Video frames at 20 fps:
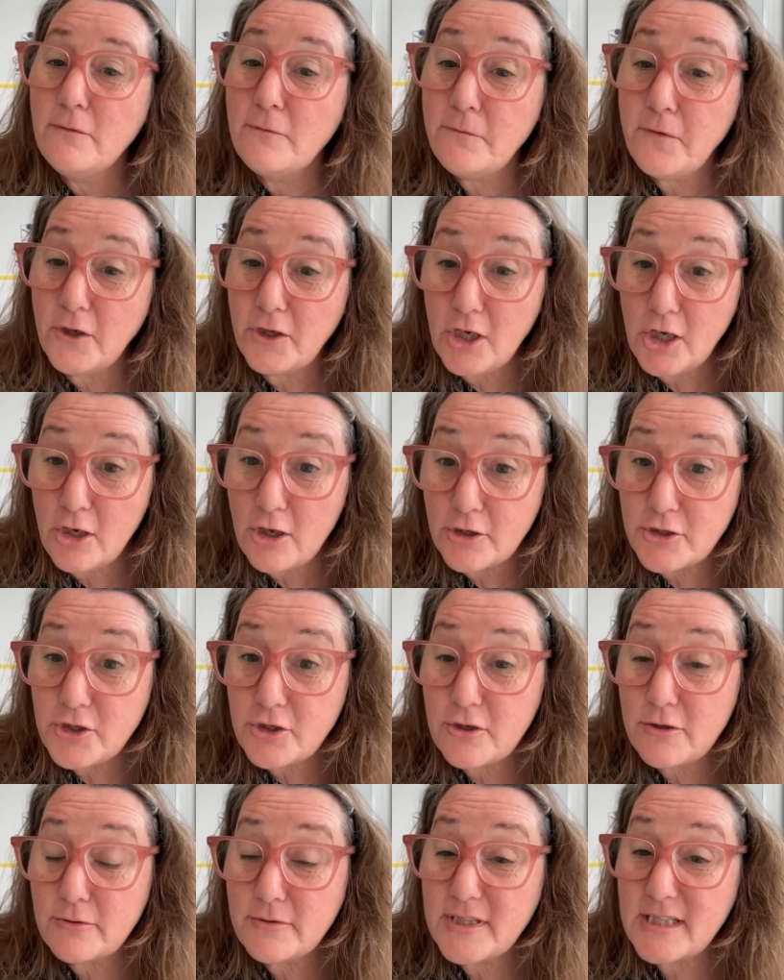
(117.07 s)

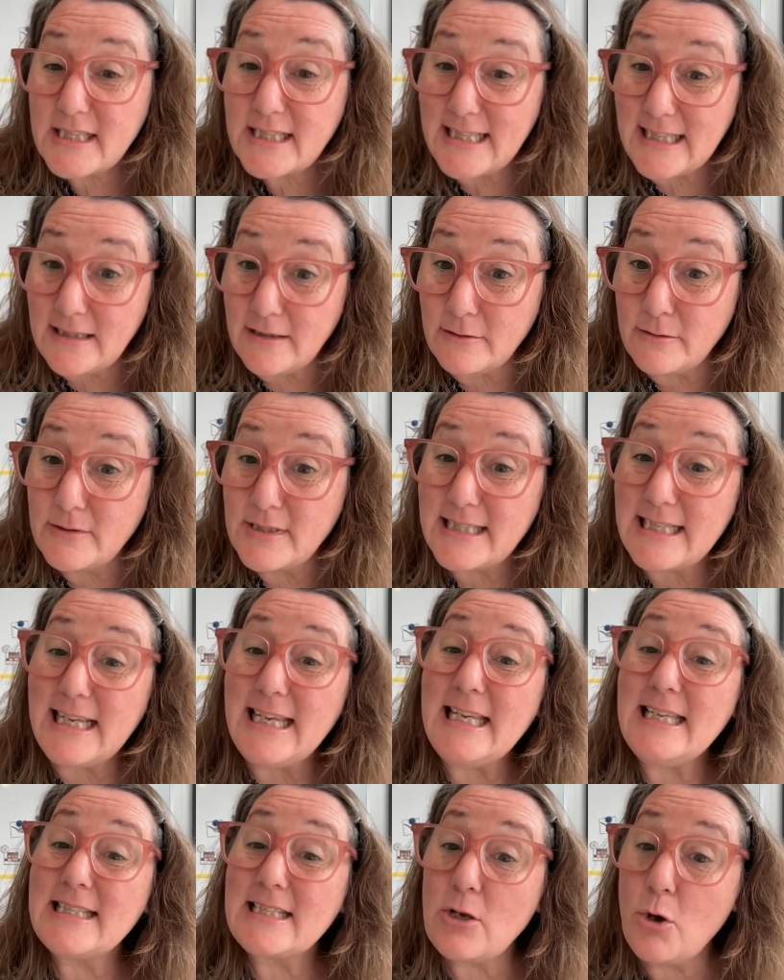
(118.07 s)
Phonological skills
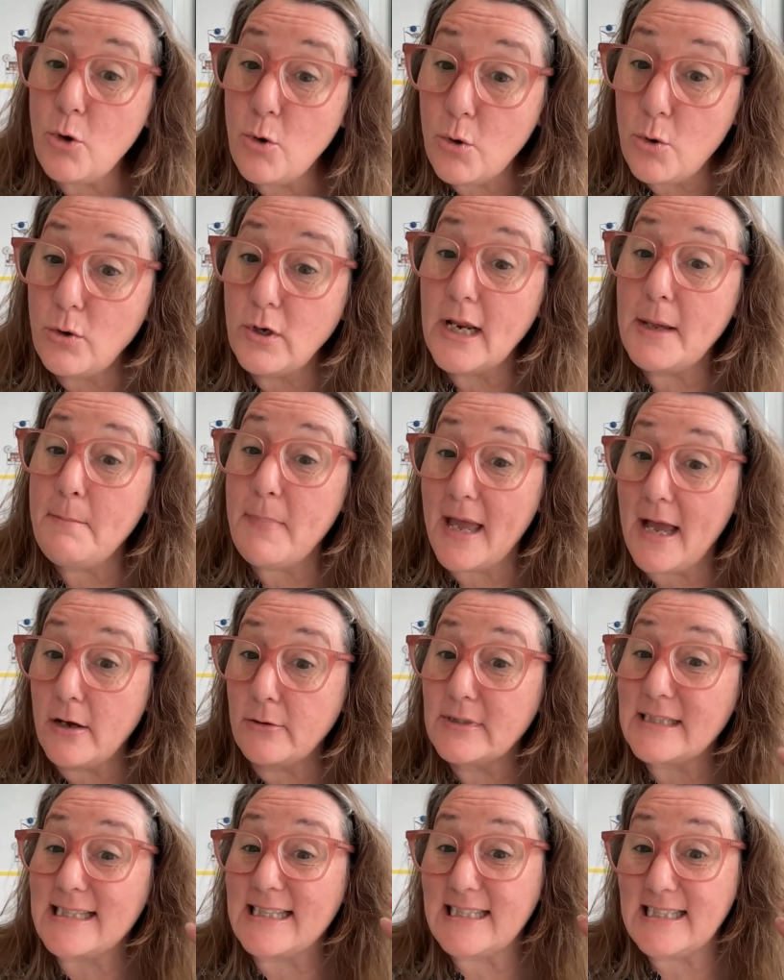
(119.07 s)
is all
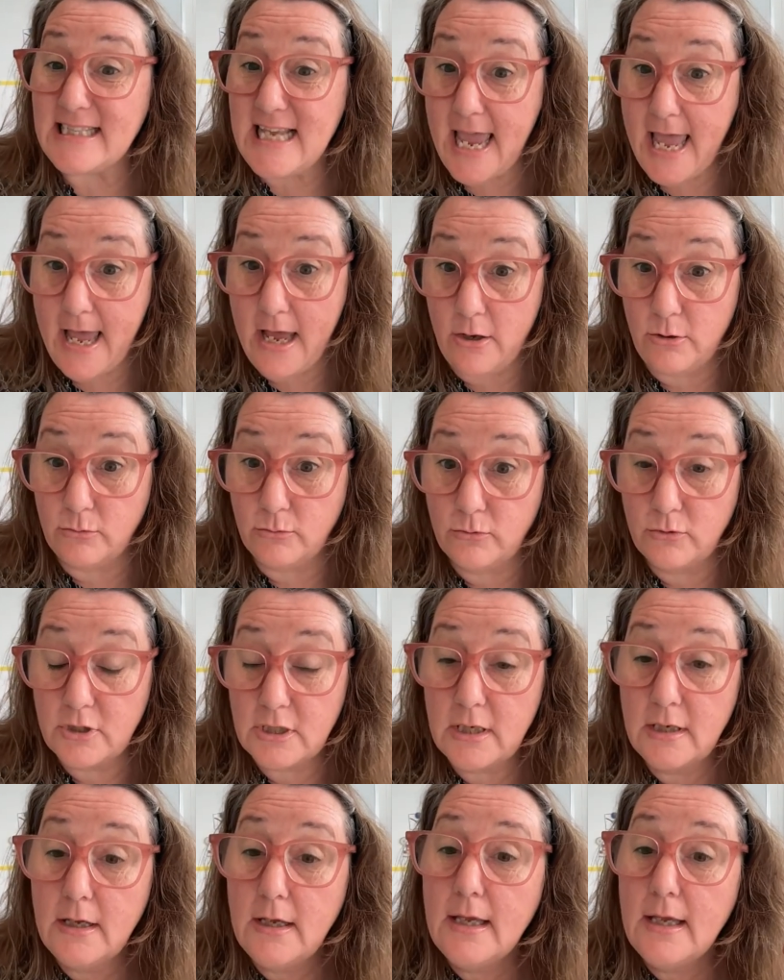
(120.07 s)
about sound.